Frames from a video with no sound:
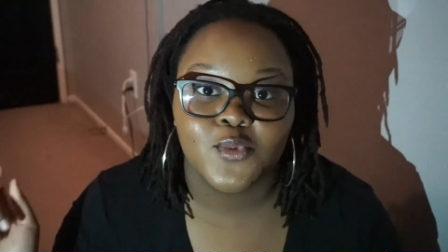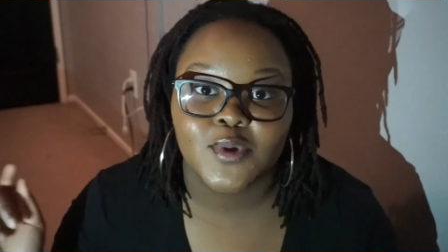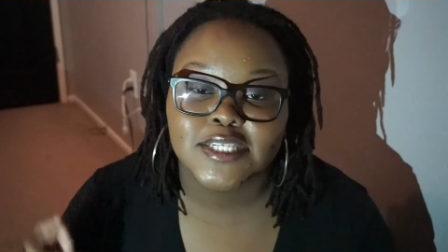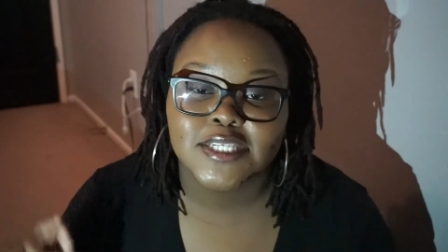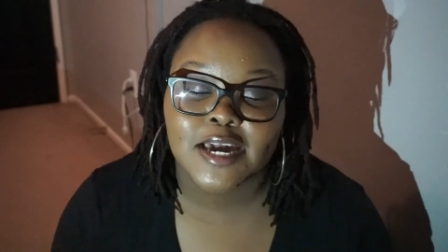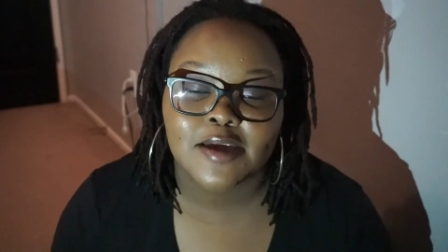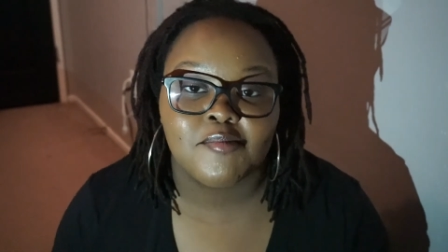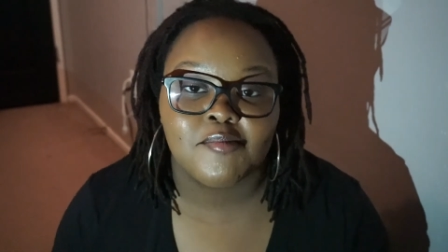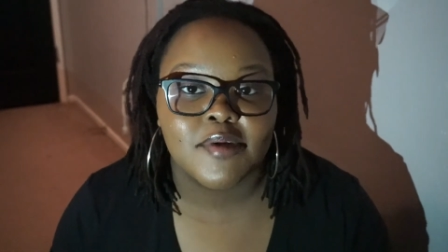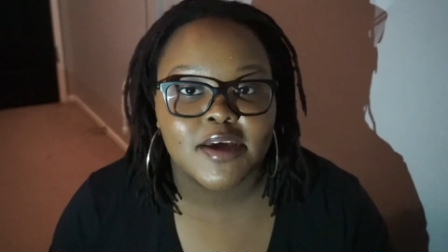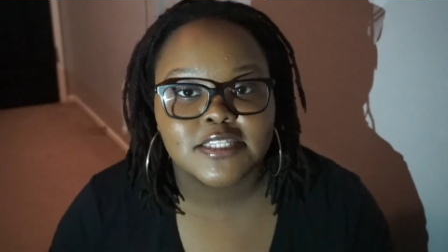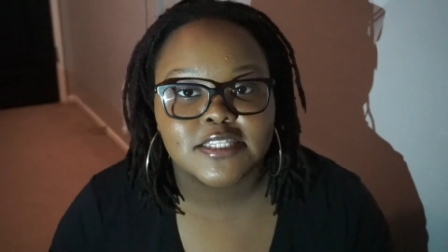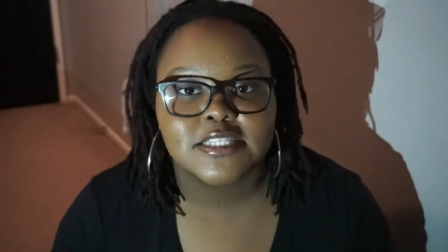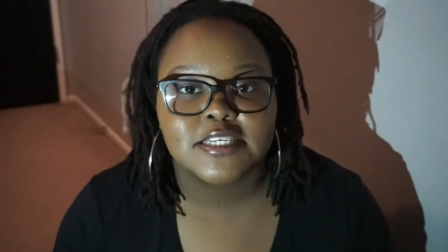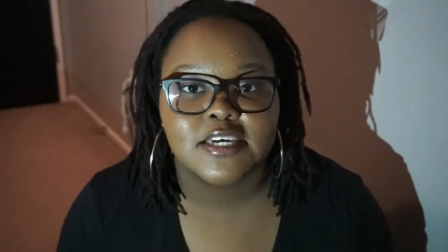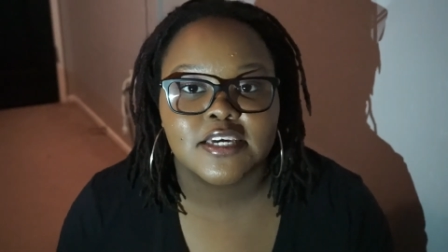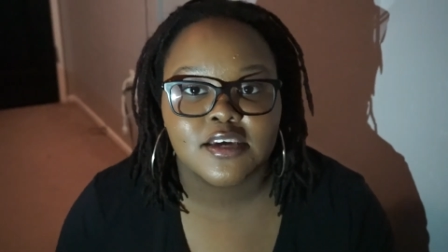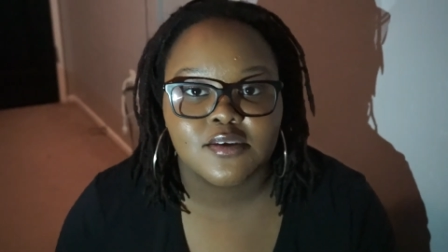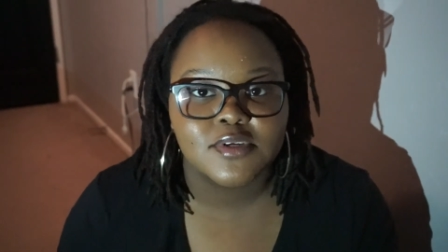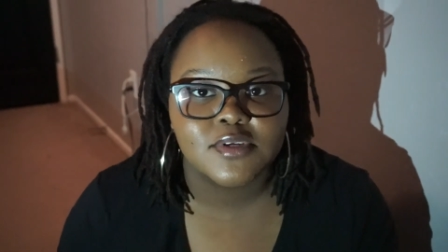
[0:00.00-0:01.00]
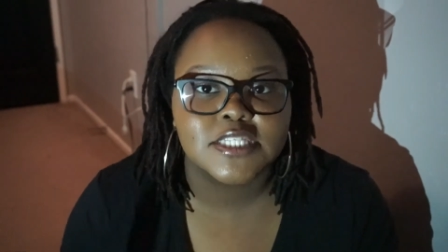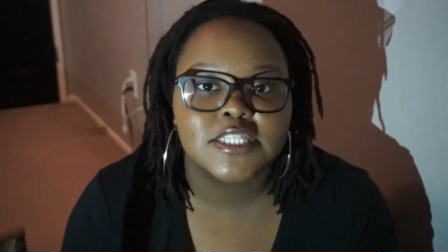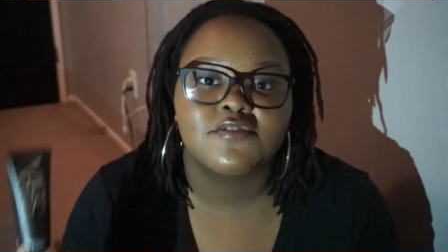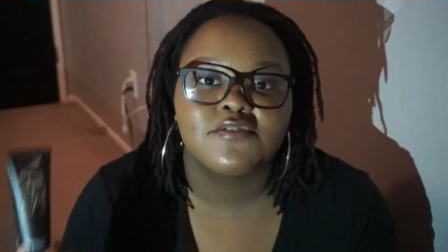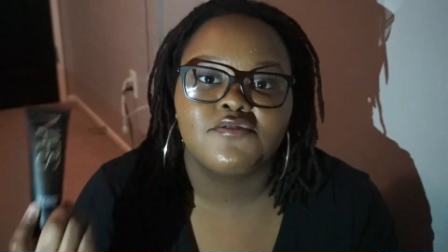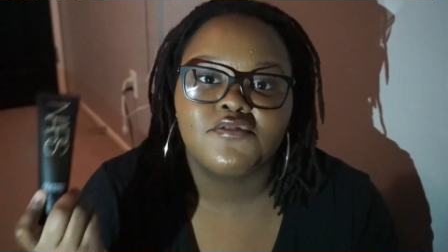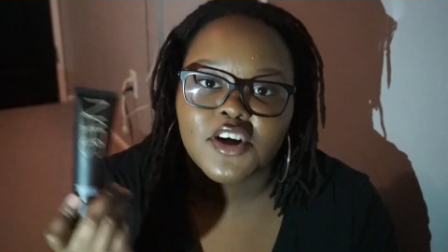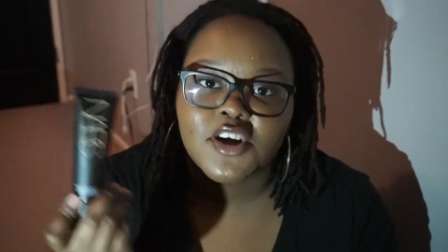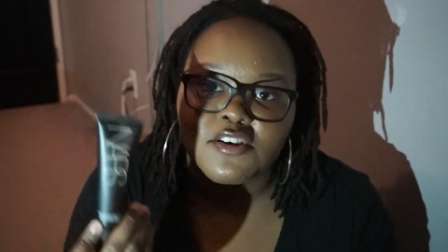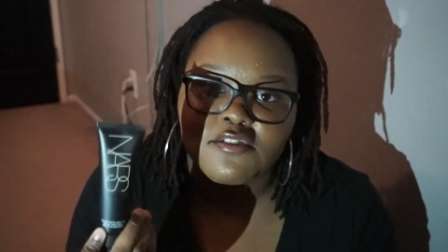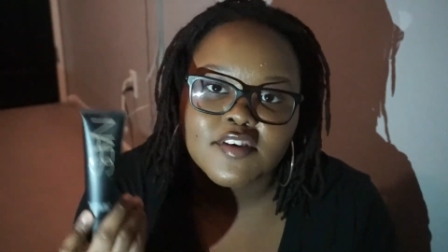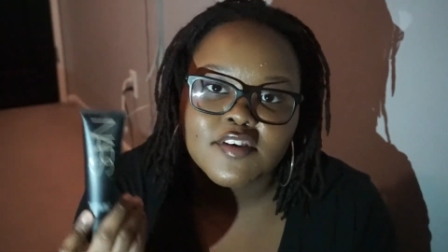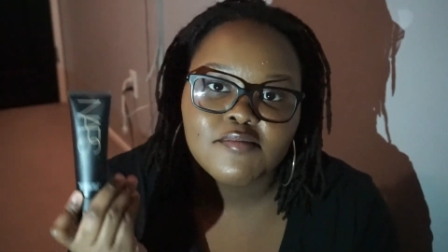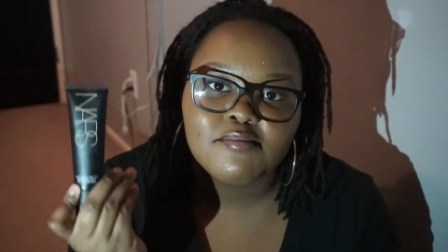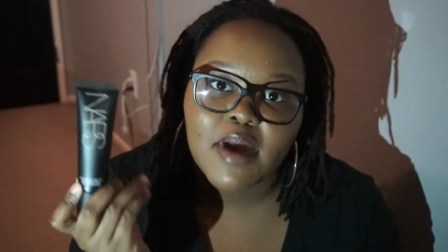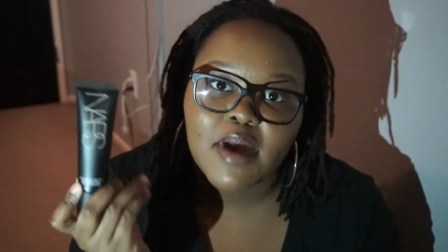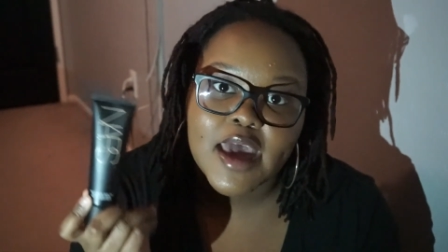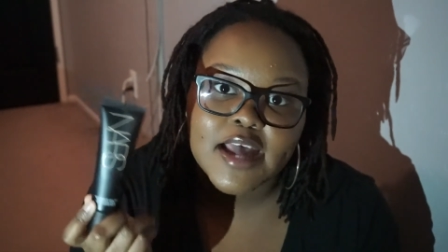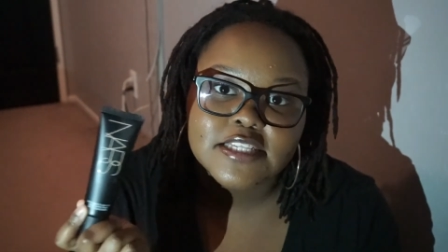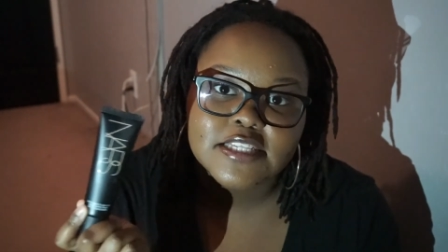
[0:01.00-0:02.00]
which I meant to get was a
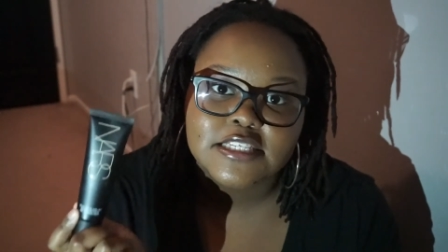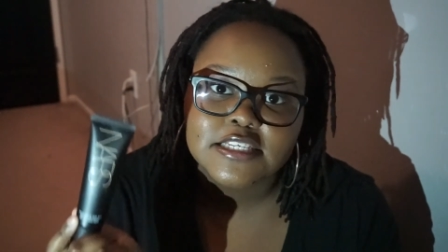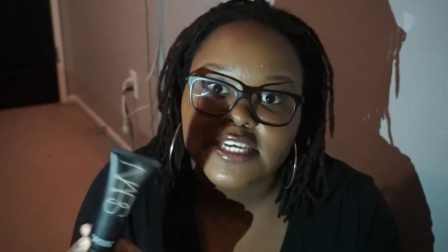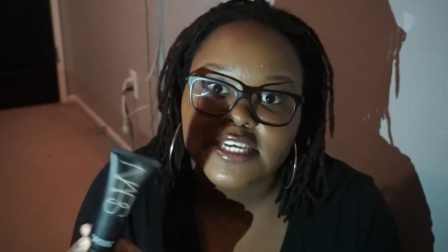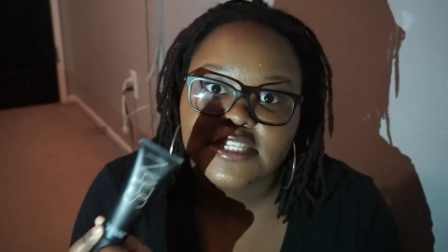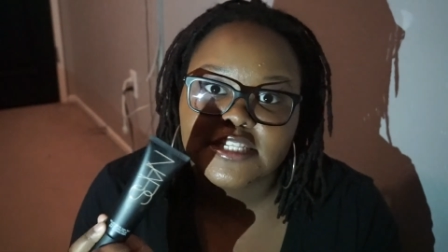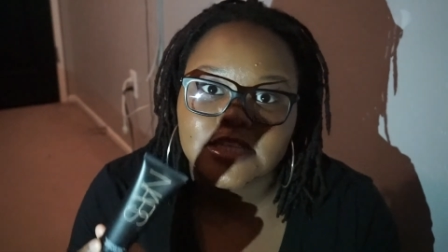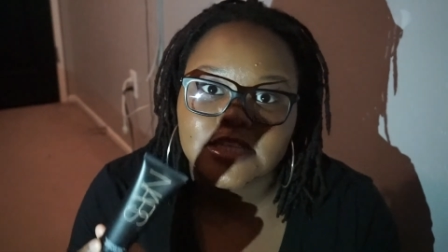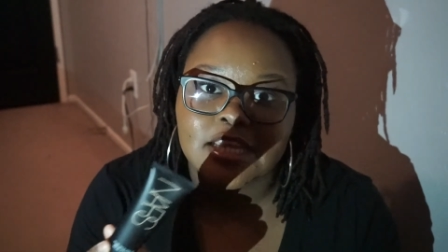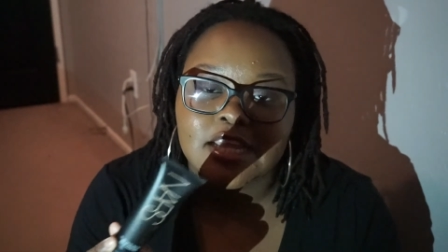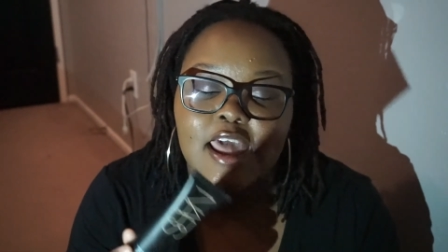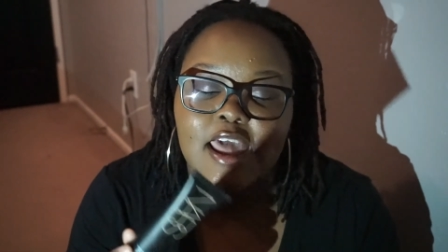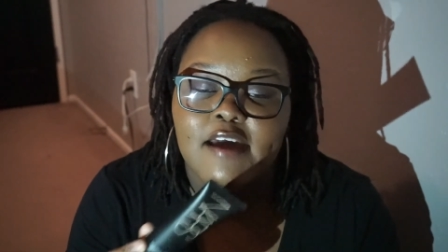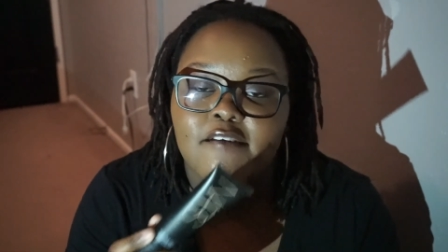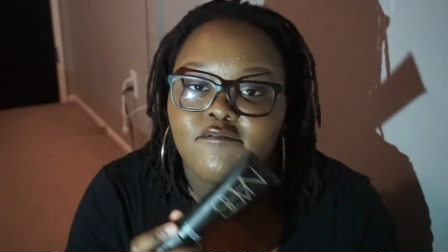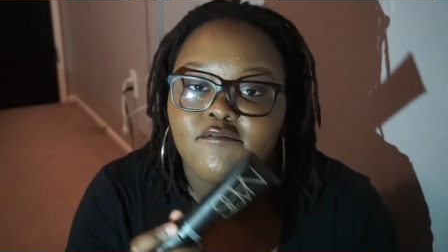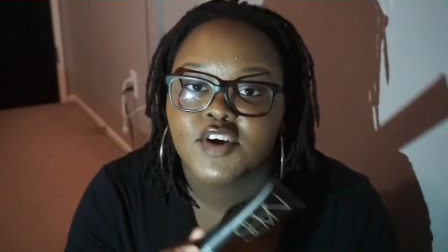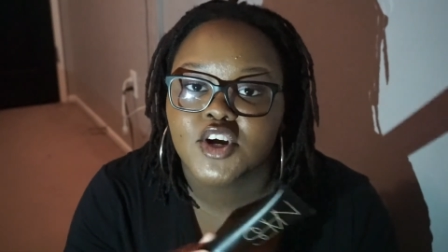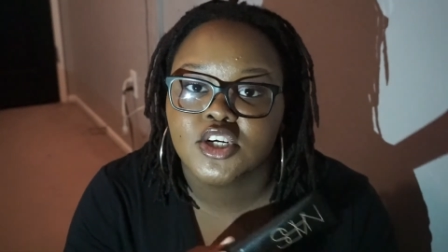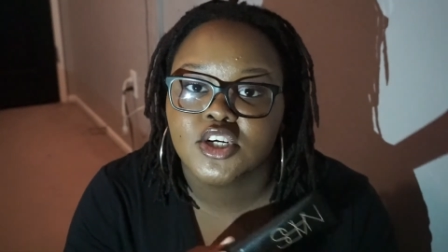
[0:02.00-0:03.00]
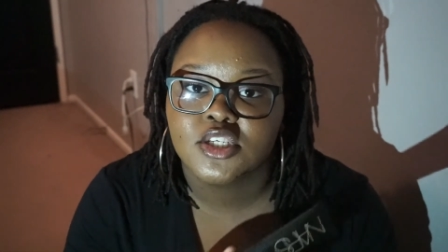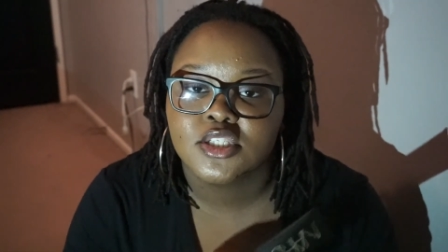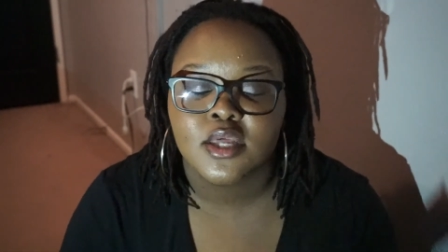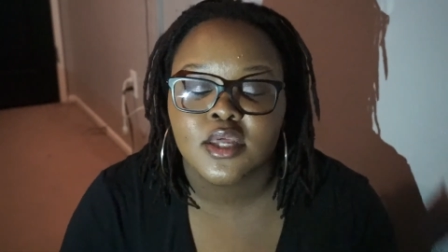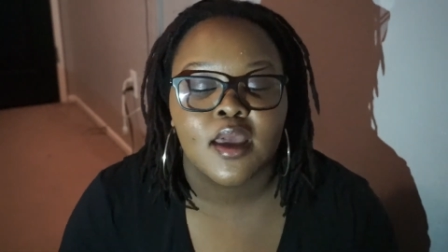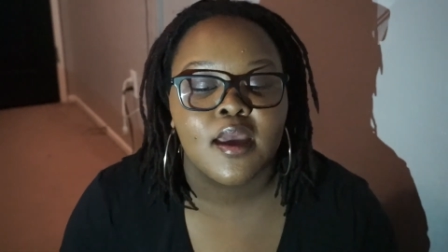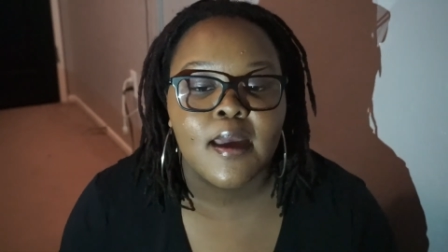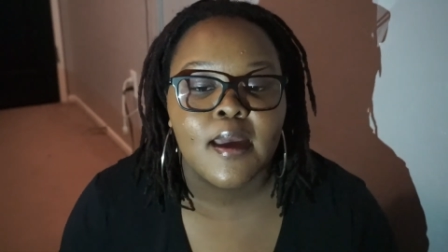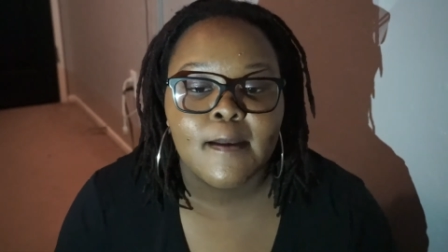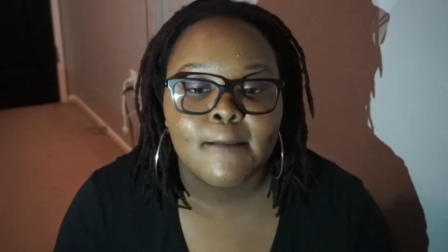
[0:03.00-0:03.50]
Velvet Matte Skin Tint at first.